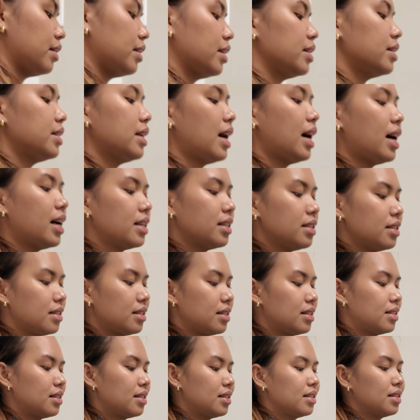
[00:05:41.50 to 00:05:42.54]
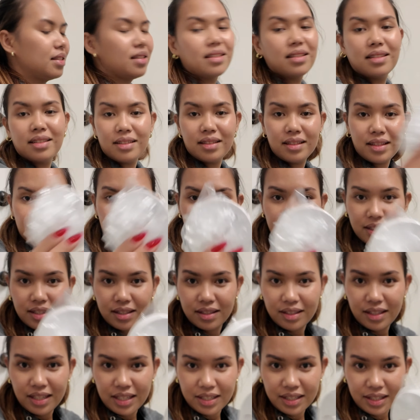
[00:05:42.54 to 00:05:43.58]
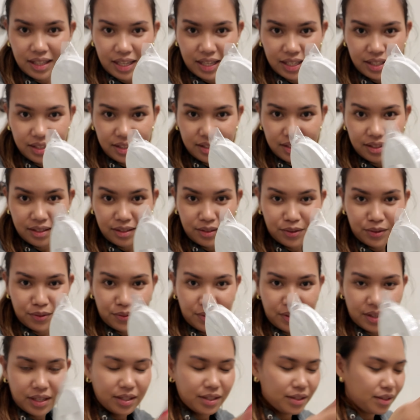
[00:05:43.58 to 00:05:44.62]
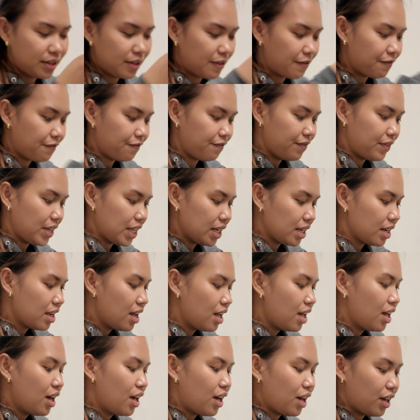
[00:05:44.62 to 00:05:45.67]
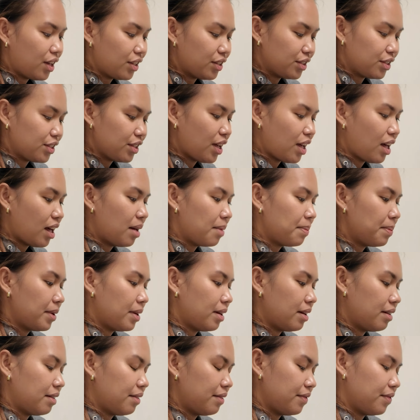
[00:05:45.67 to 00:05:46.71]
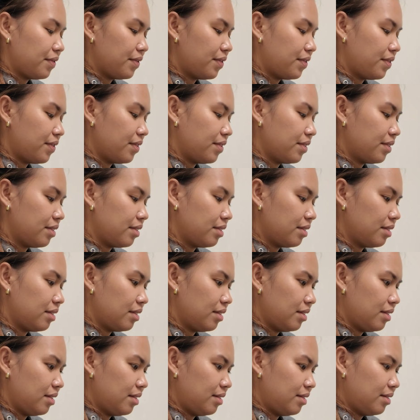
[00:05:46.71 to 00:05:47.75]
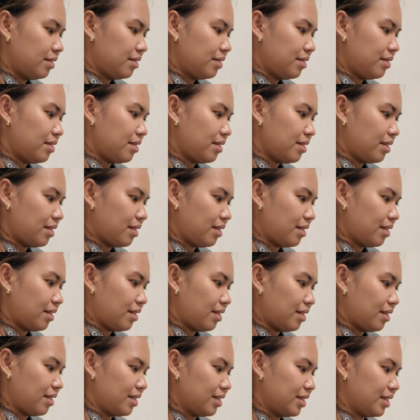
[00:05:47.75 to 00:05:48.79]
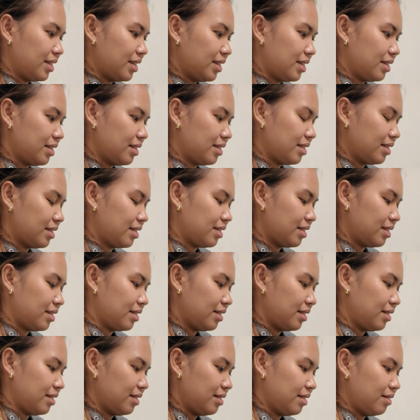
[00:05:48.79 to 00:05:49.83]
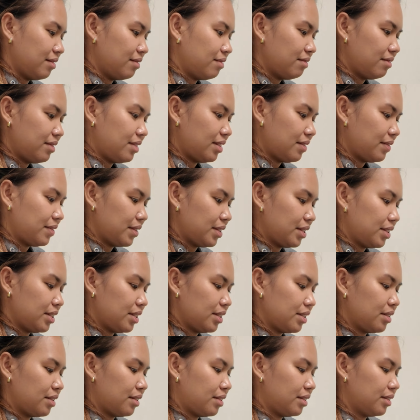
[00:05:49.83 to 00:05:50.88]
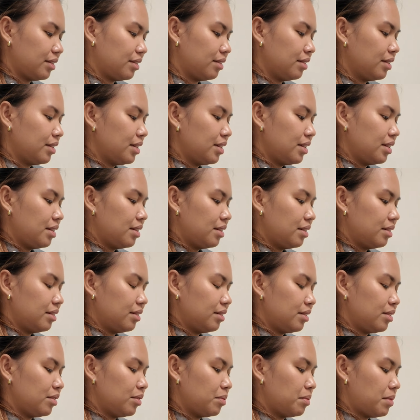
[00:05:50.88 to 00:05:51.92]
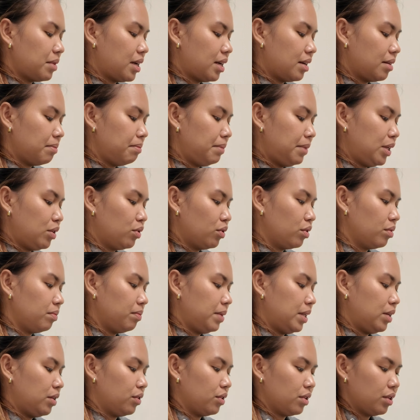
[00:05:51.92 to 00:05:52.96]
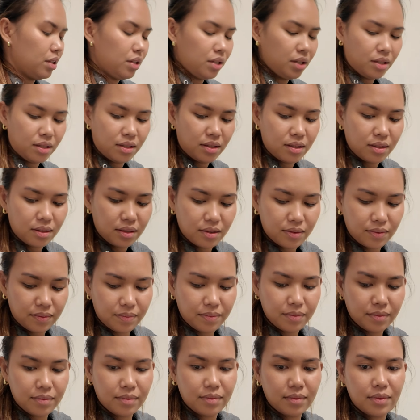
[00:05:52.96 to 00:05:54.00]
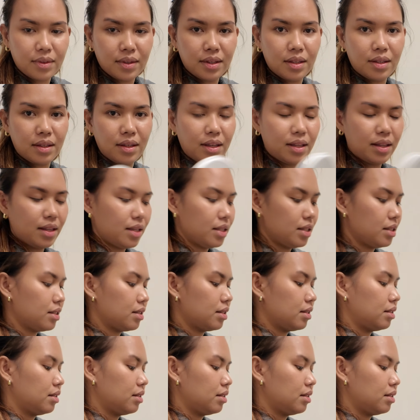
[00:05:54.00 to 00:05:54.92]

This has this, these things, these two things that fit on top of uh, whatever this is called. The mga bilog-bilog. Like this.